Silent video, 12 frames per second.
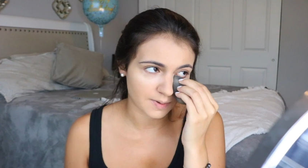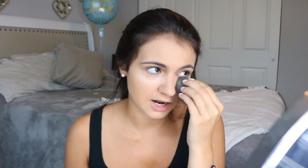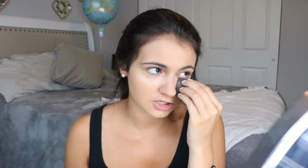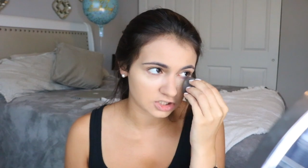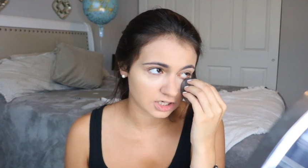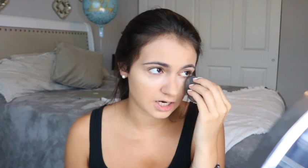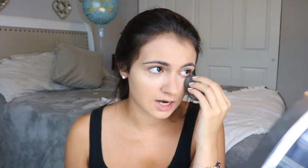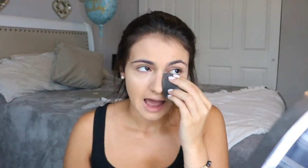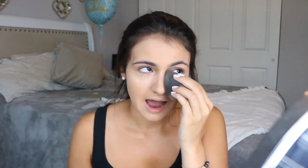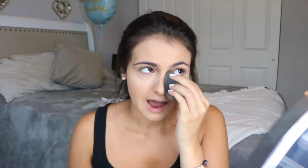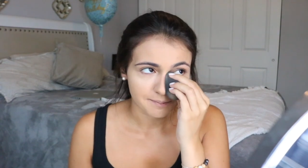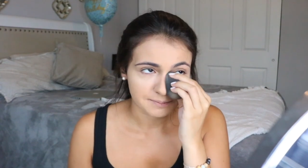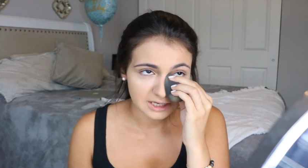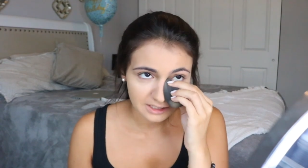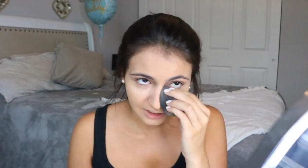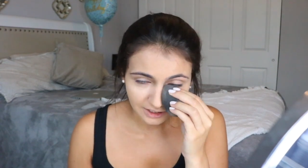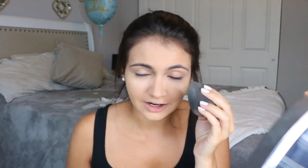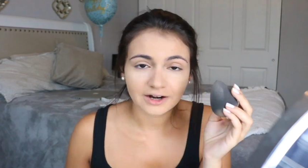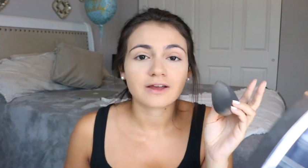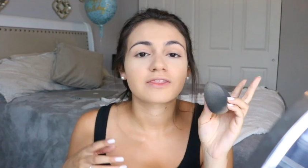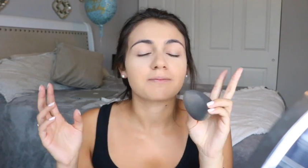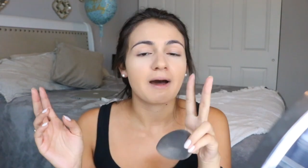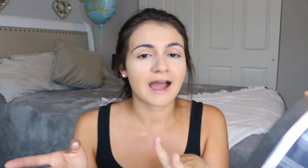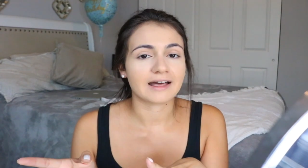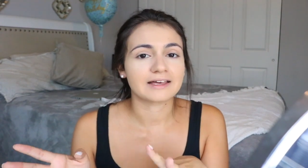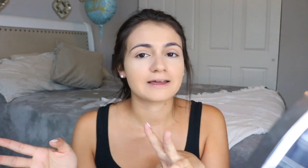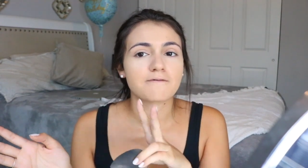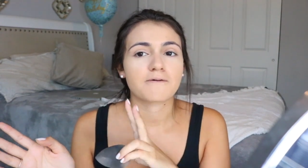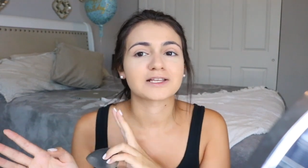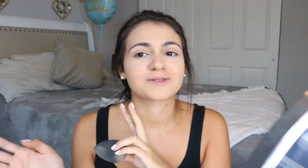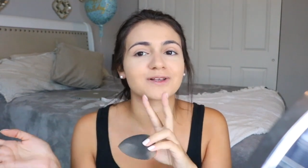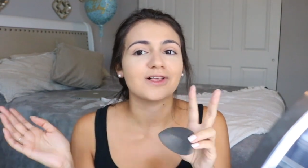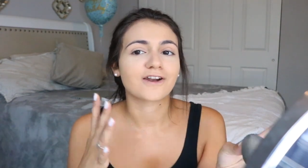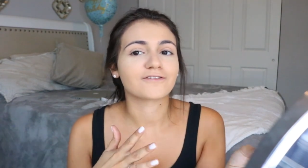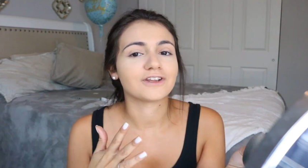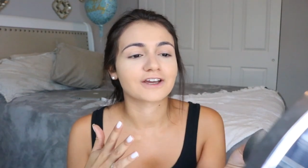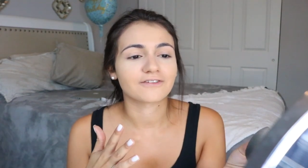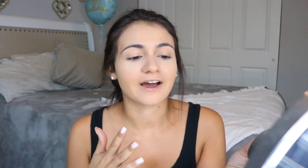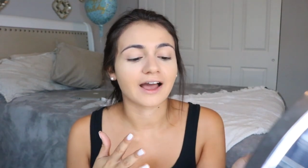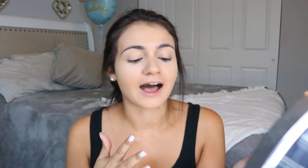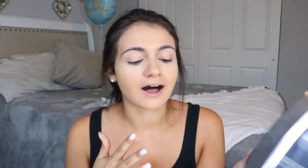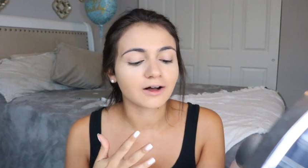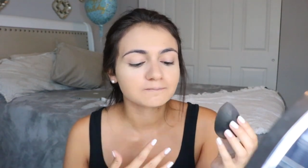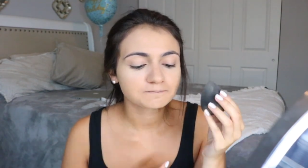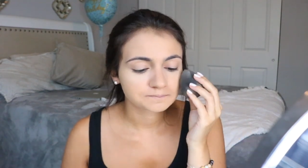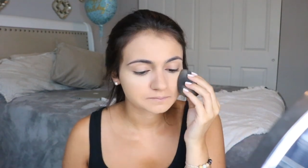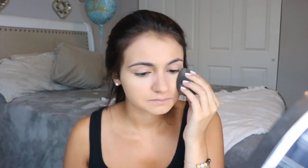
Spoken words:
Bachelor. Peter, the pilot, reminds me a lot of Nick Viall.